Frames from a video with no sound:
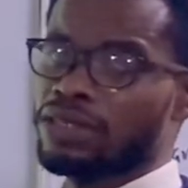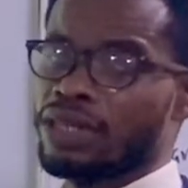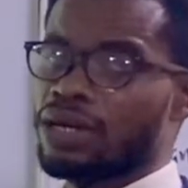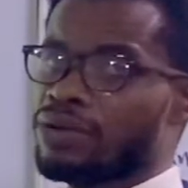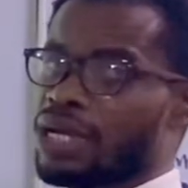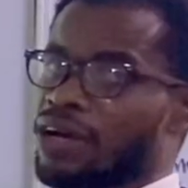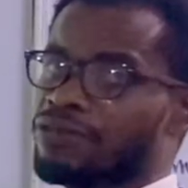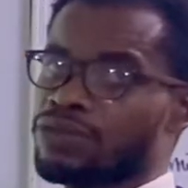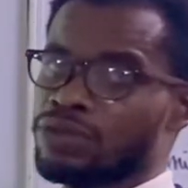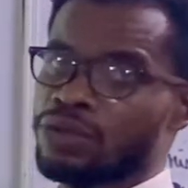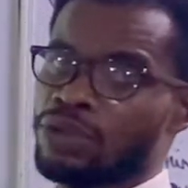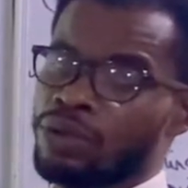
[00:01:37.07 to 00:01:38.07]
Then we have
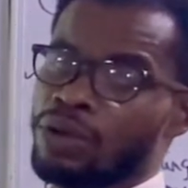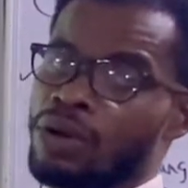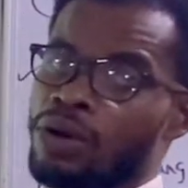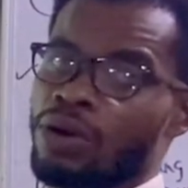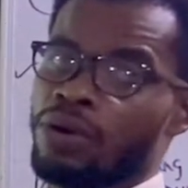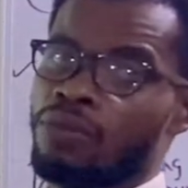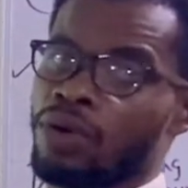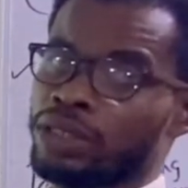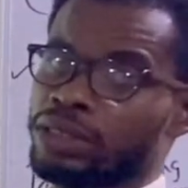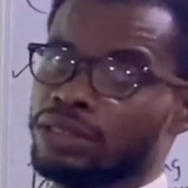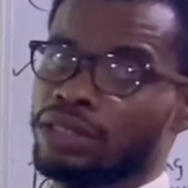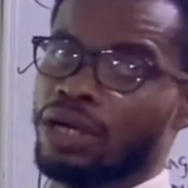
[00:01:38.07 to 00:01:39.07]
to know
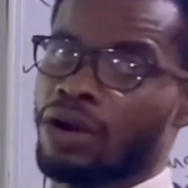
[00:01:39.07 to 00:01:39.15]
what